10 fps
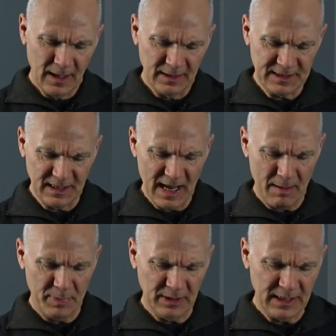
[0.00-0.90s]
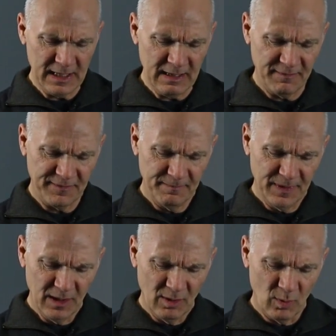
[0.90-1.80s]
uh, did not believe
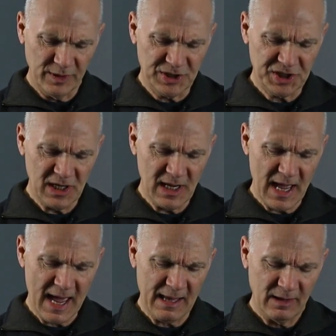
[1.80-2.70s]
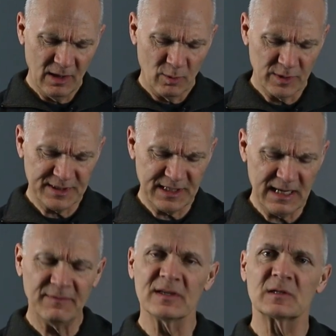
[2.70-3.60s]
when she had
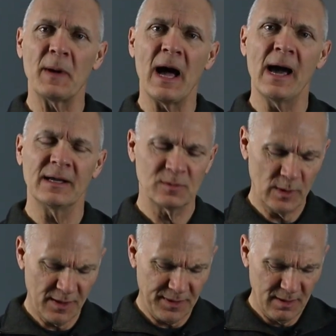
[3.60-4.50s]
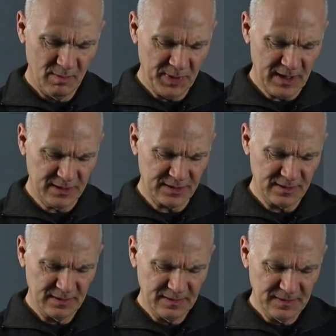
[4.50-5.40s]
received the spies with peace.
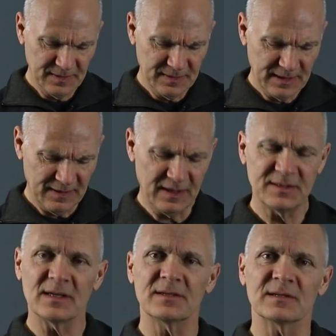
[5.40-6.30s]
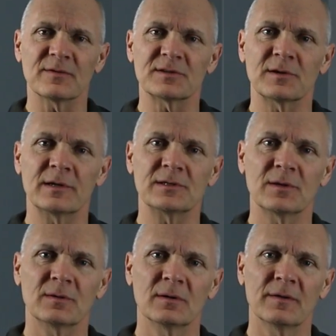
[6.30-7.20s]
And then he says this, verse
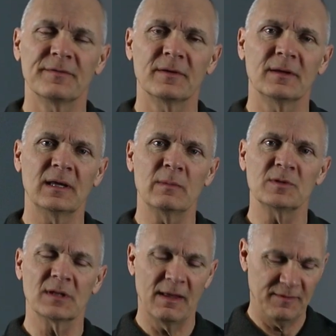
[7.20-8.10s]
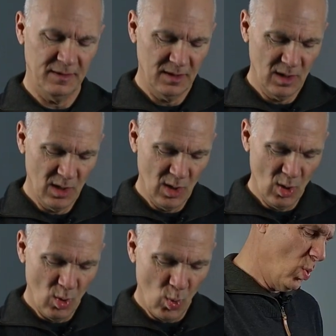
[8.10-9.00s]
32 of Hebrews 11.
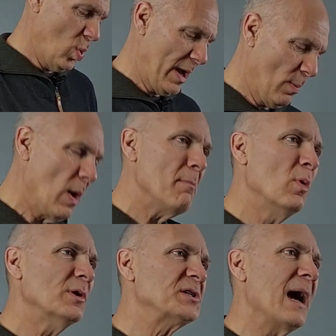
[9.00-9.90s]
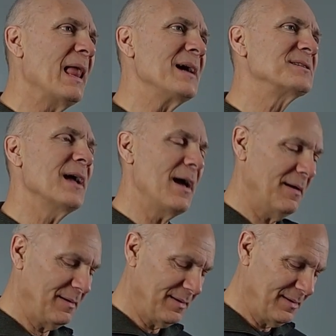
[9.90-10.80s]
And what more shall I say?
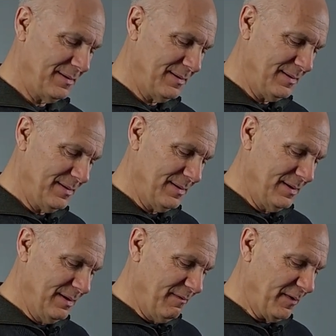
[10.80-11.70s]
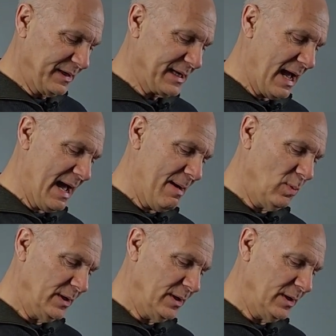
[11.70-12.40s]
For the time